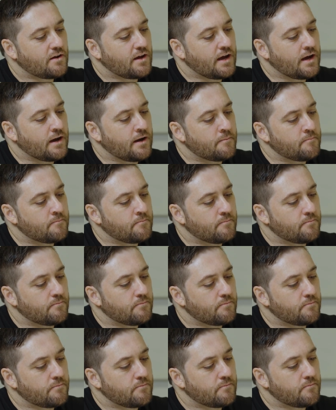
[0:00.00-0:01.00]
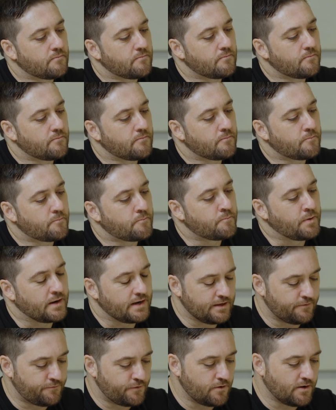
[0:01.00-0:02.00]

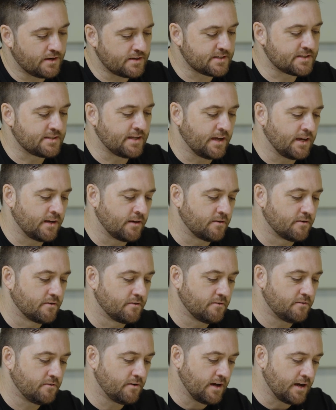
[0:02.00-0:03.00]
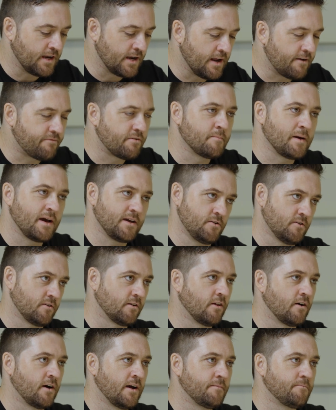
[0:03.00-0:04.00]
but if you understand enough about your
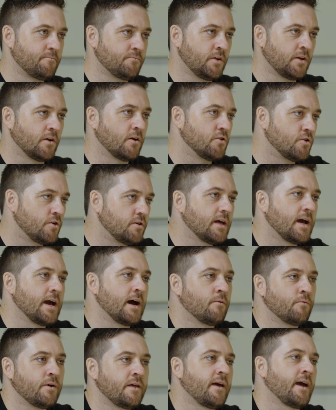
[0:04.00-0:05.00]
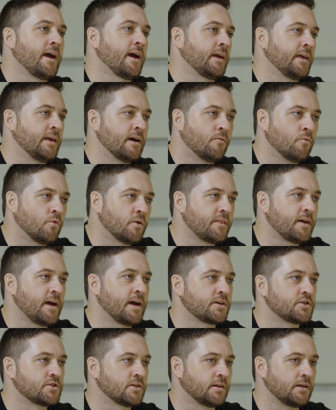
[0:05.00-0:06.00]
client, you know, who they are, where they hang out, what they
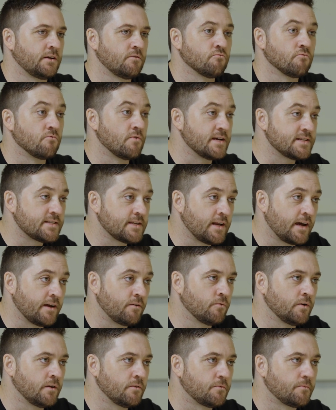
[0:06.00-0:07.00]
actually resonate with.